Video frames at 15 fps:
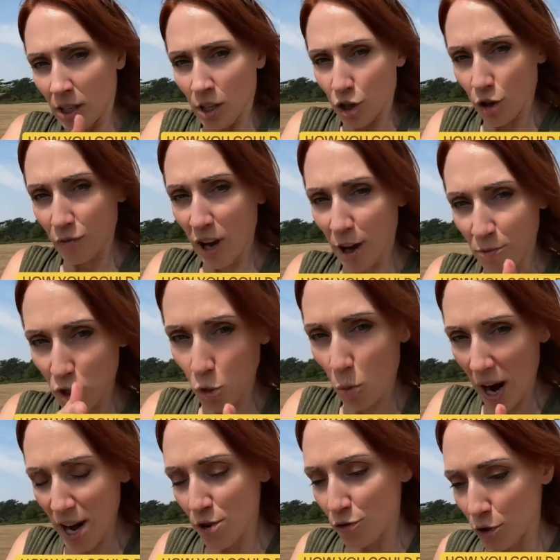you've kept
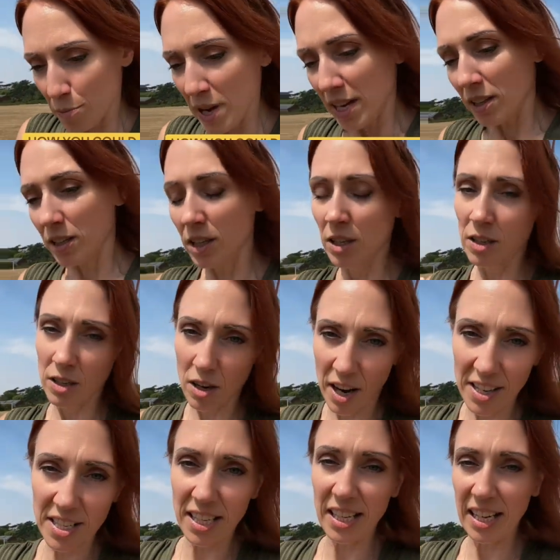away from it.
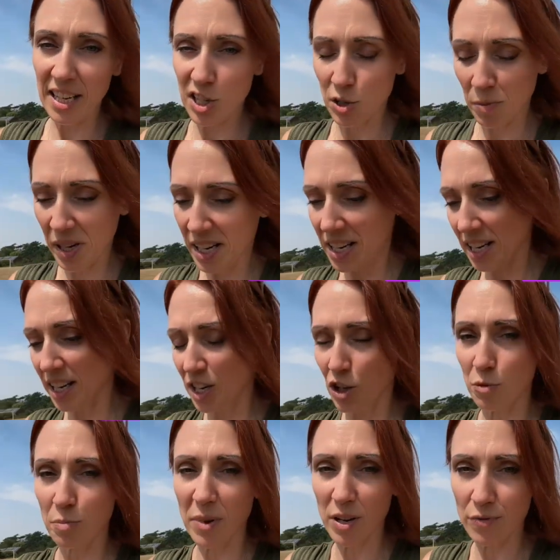Ideally speaking,
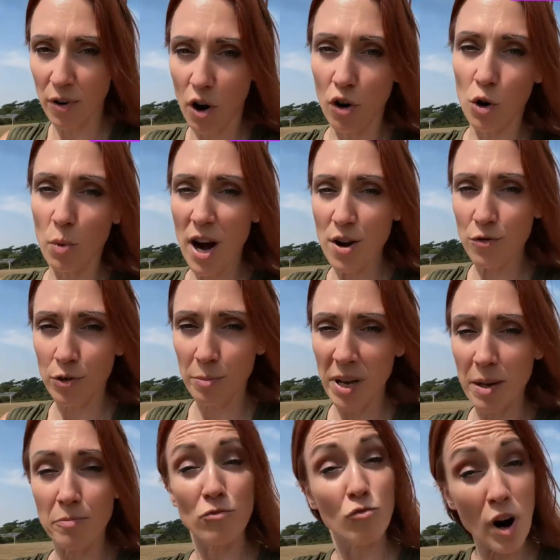you'd be far away from it,
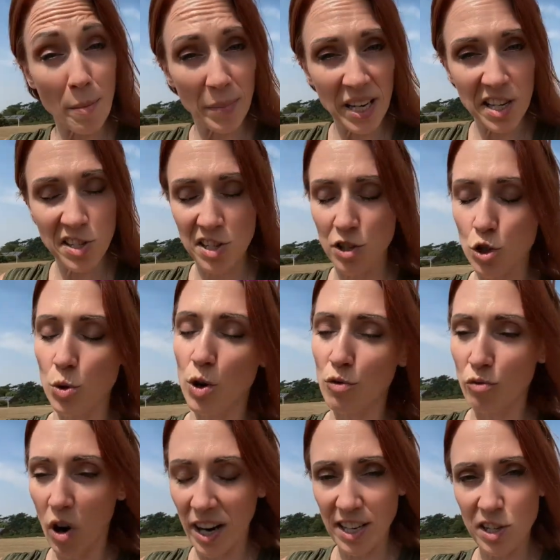reminiscent to a
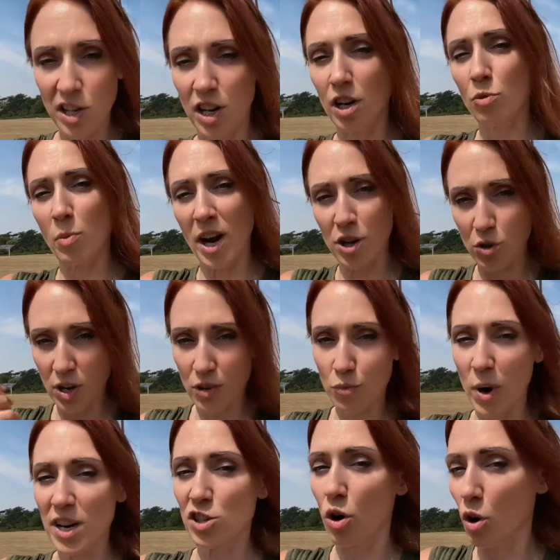right turn where you give
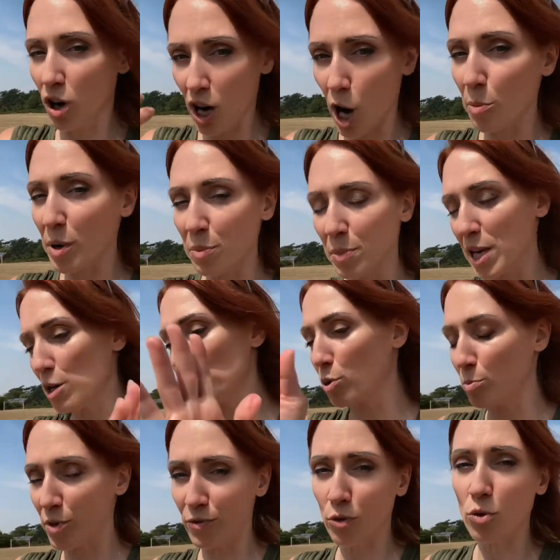way to oncoming people
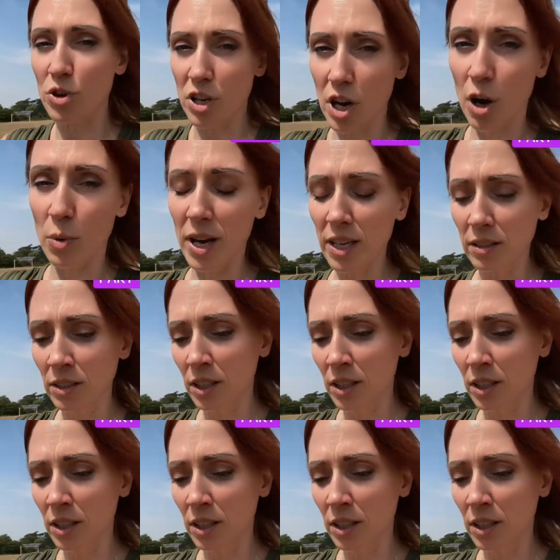before you go in.